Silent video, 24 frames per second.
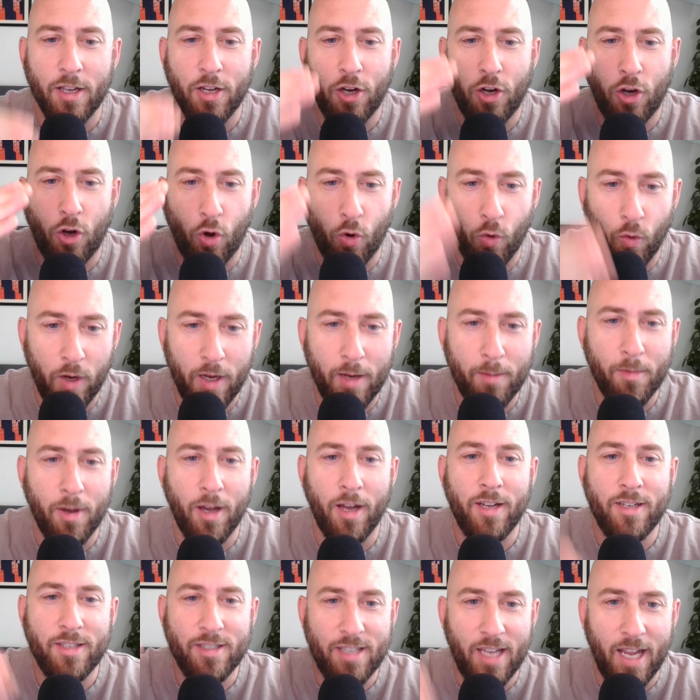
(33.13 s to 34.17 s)

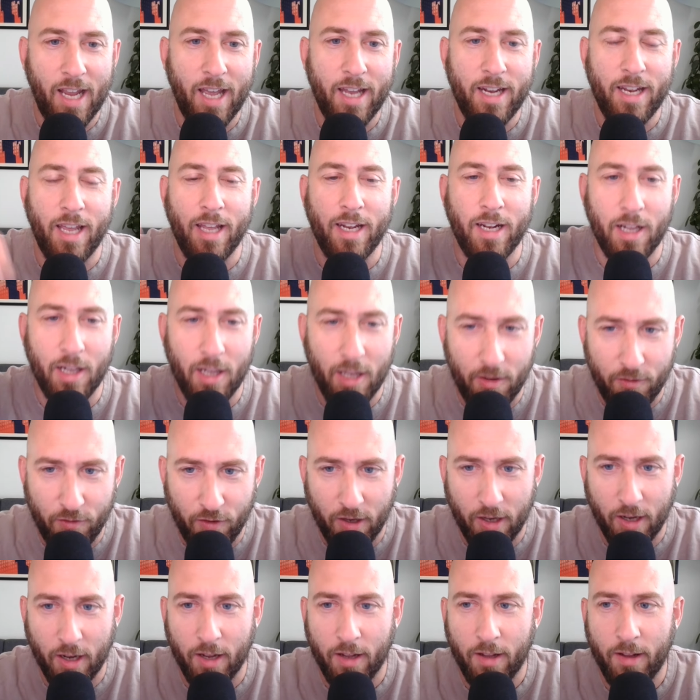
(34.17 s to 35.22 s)
Karima, Dan, and
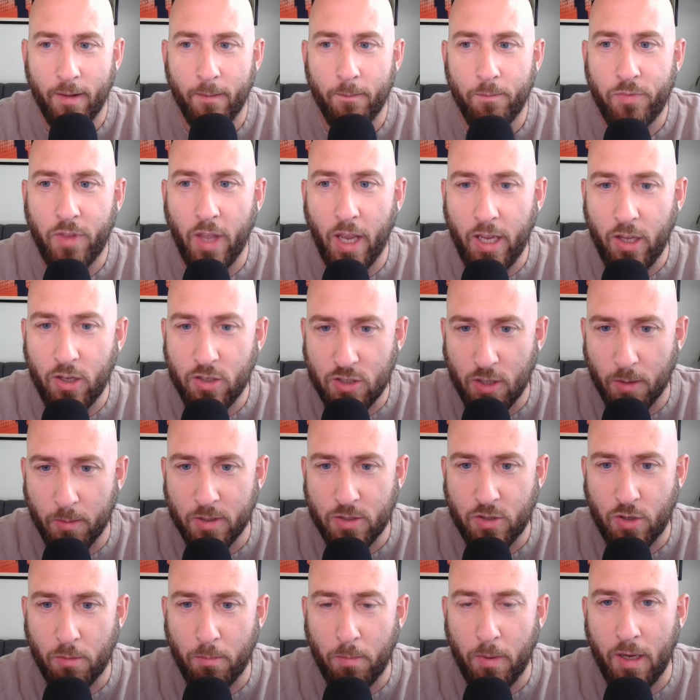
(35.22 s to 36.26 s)
Olivia Thank you so
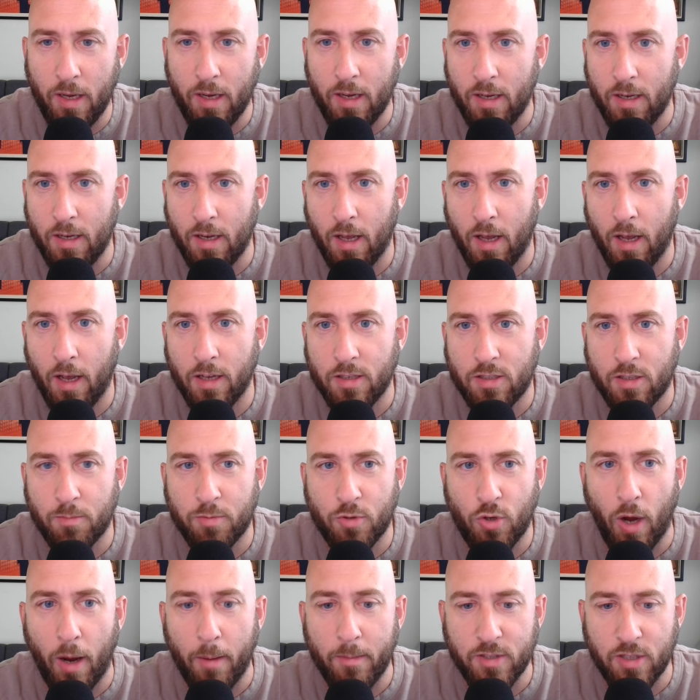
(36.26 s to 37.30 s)
much for being uh,
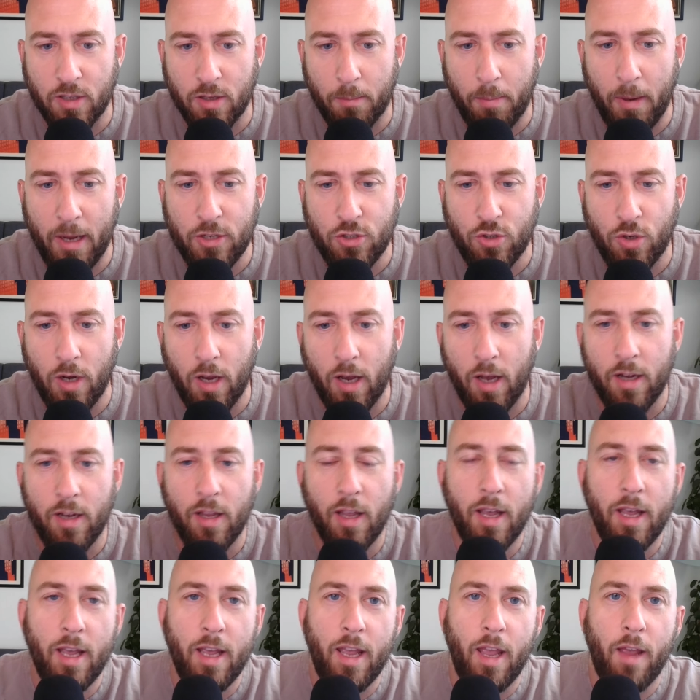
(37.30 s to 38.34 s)
subscribers on the Patreon.
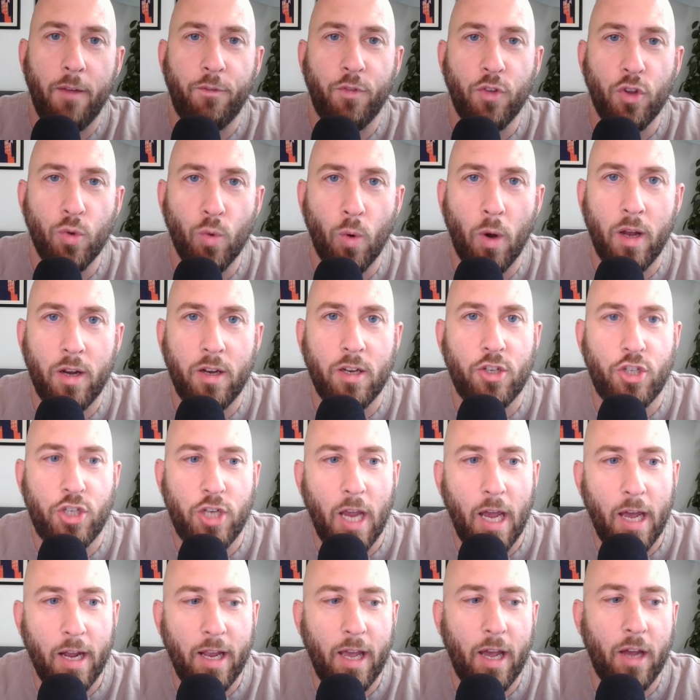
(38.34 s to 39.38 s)
If you want a
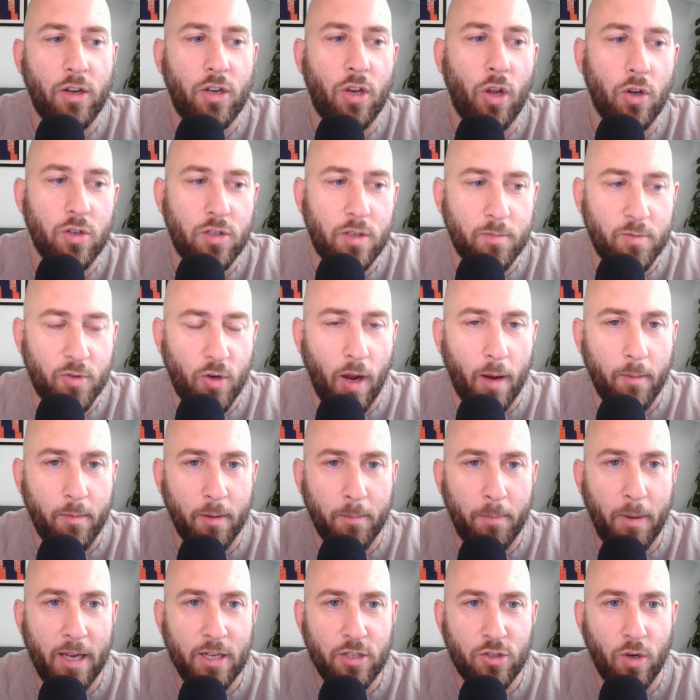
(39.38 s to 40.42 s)
shout out, go subscribe to
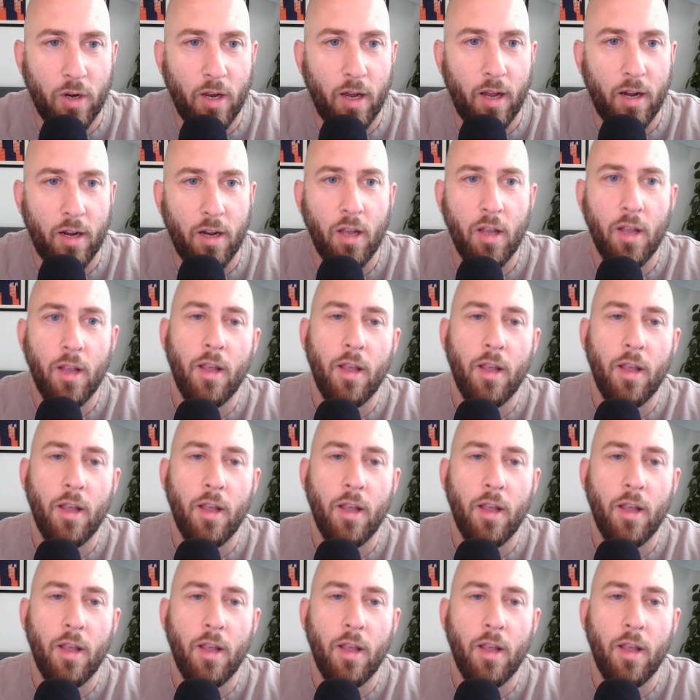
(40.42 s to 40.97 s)
the Patreon.